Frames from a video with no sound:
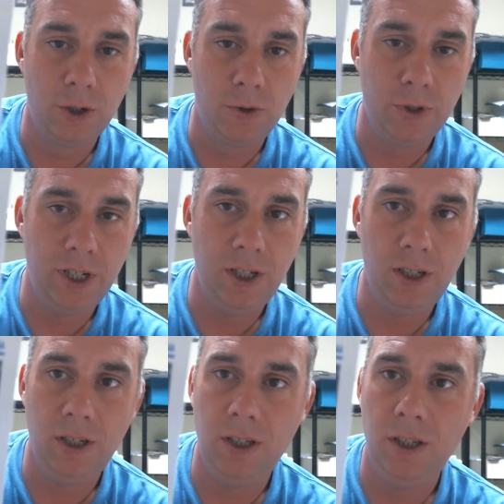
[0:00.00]

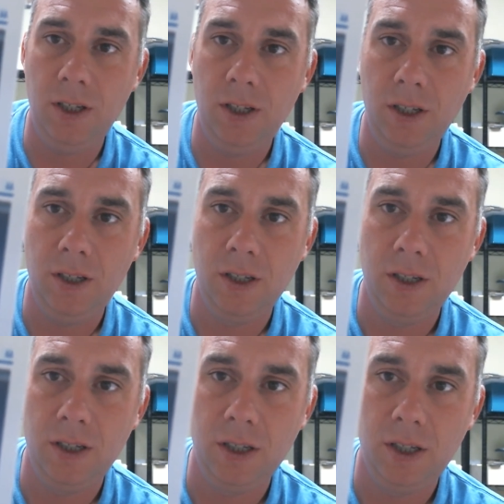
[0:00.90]
Tony
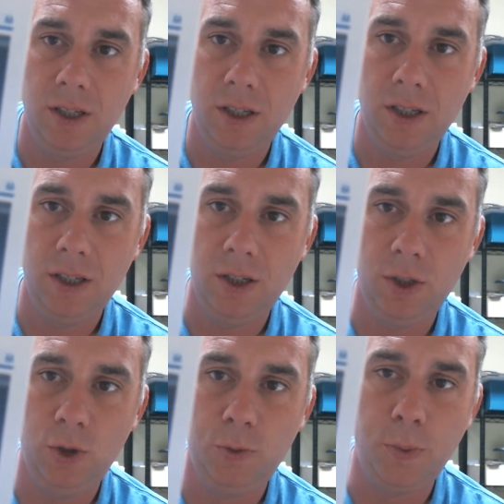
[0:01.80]

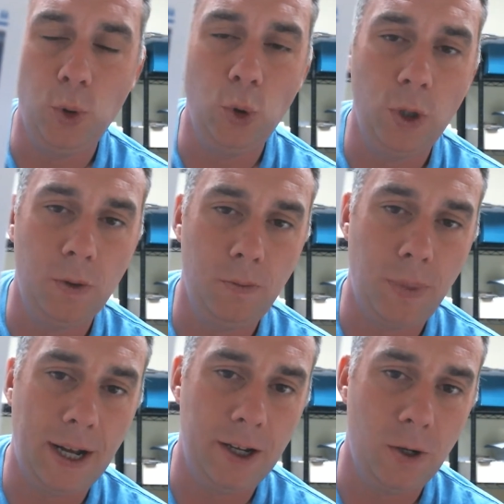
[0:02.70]
is
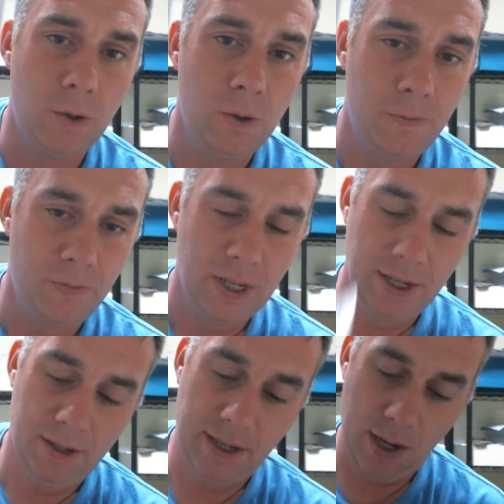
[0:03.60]
Bio.
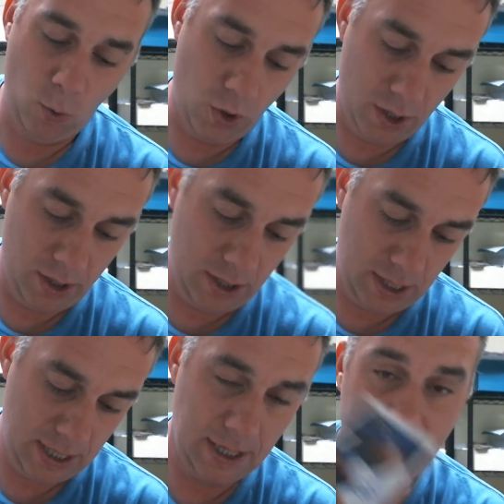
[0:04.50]
Signed one,
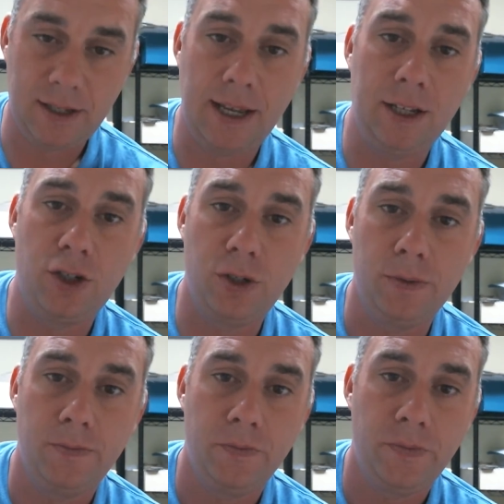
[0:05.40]
he signed
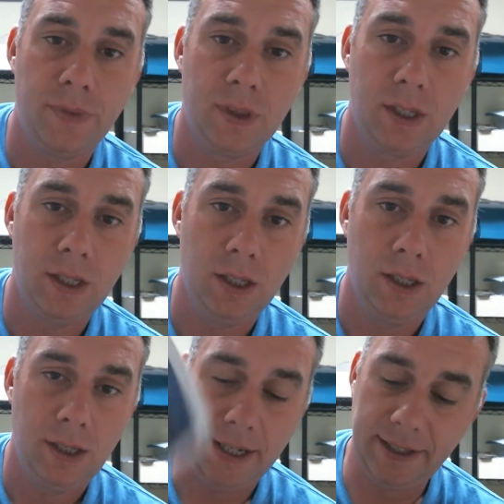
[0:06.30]
two.
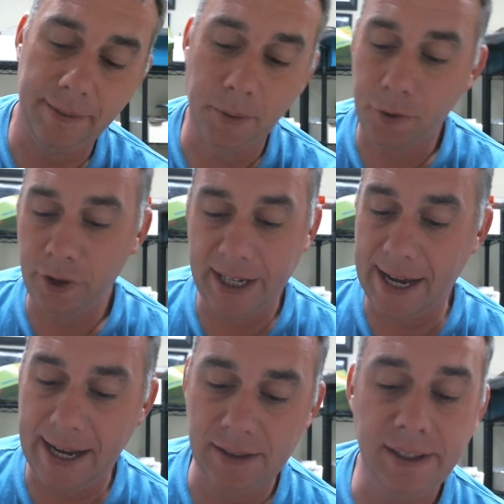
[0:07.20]
I sent him three
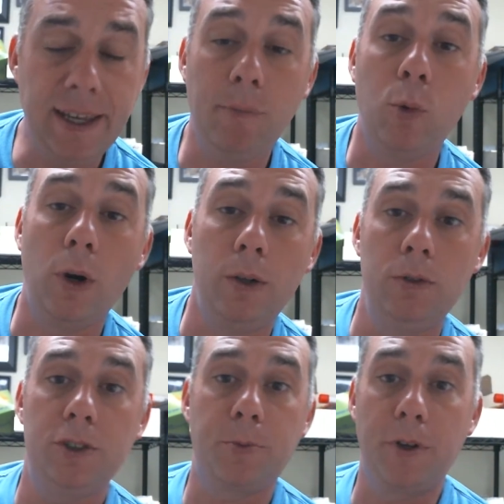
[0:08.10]
cards, he kept
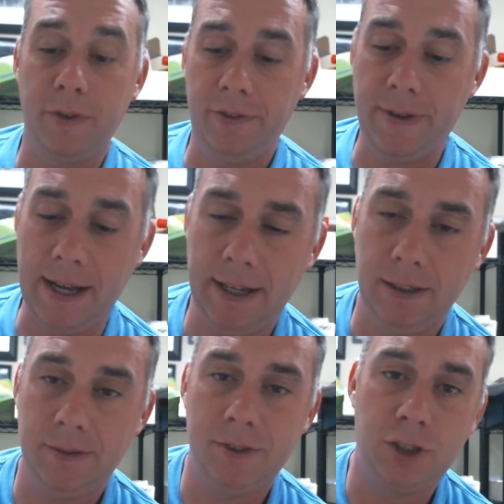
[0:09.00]
one, which is perfectly
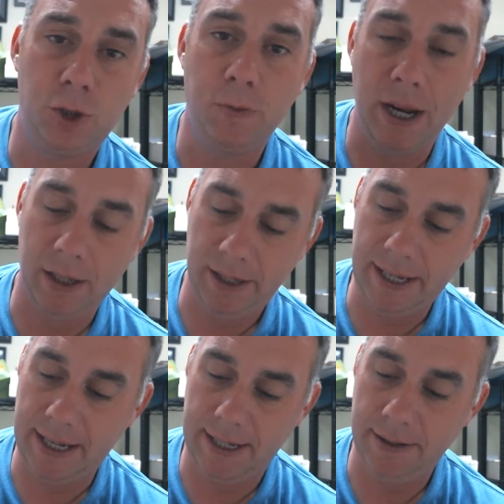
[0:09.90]
fine. I two minor
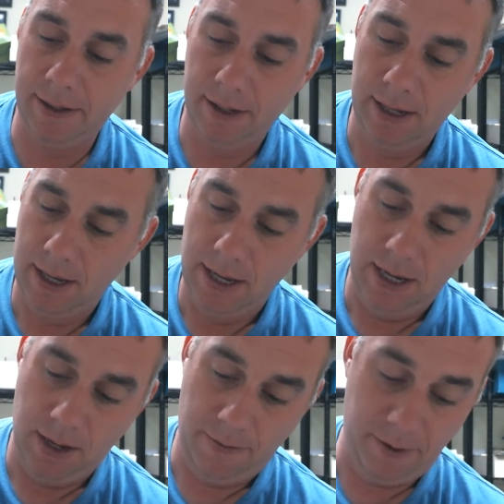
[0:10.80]
league cards,
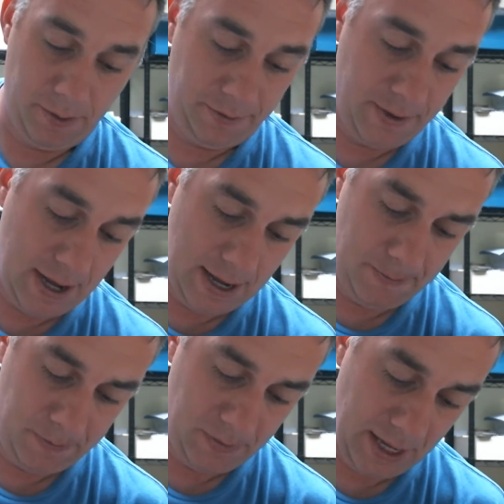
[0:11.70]
perfectly
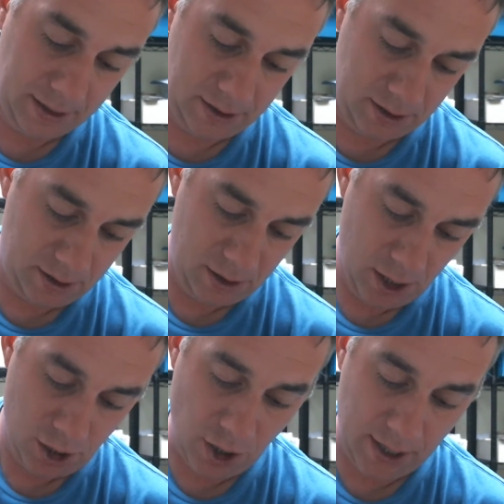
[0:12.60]
fine. Next,
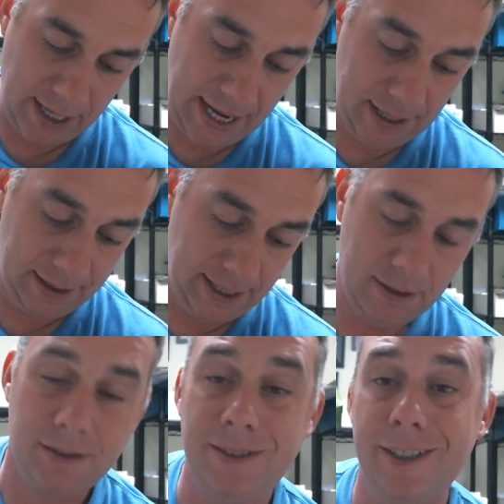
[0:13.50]
Johnny
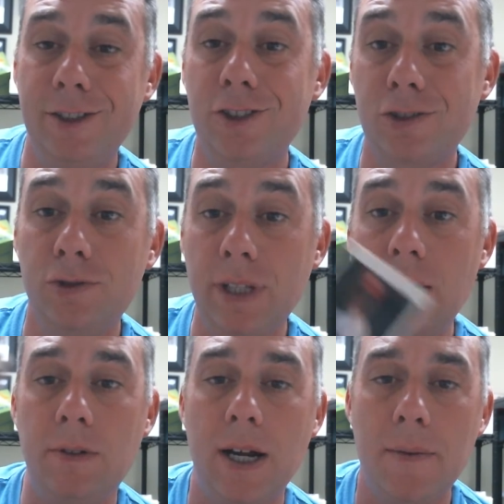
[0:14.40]
Elliott. Screw
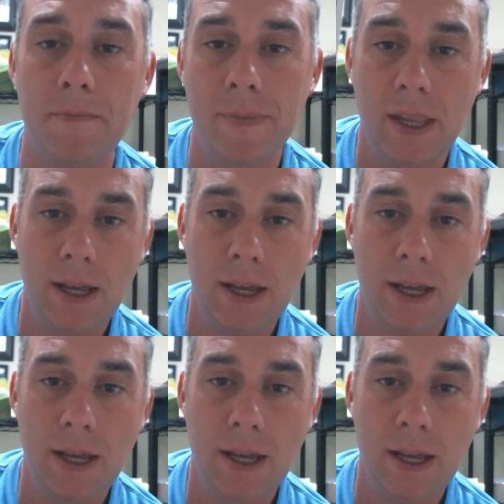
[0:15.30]
that one up.